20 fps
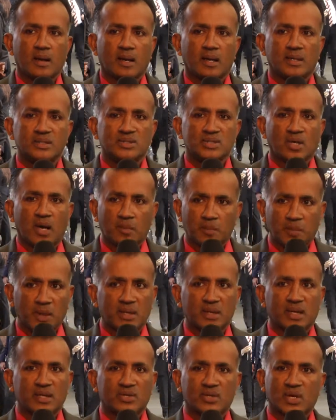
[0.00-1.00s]
is not
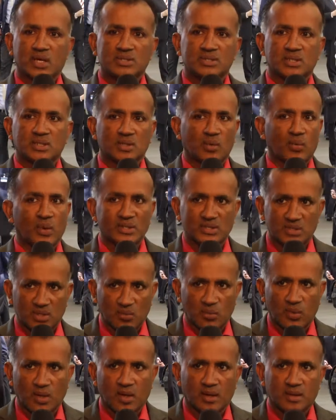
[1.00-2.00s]
being addressed in the
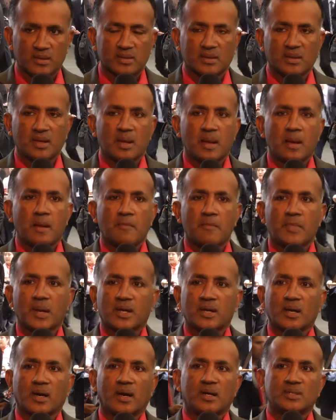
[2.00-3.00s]
Western world
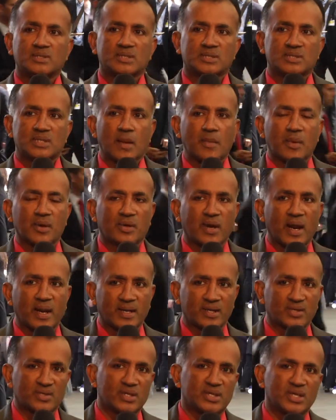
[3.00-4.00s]
because its
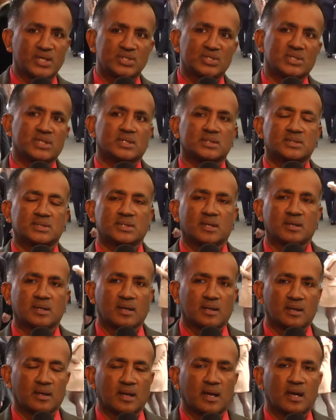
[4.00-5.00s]
democratic traditions do
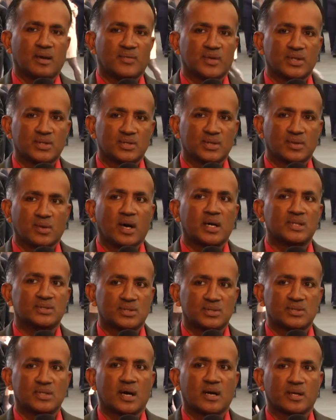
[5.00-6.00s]
not allow it to ask
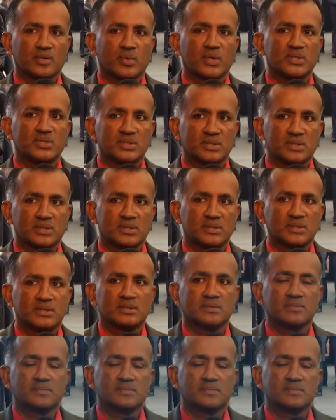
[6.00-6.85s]
those hard questions.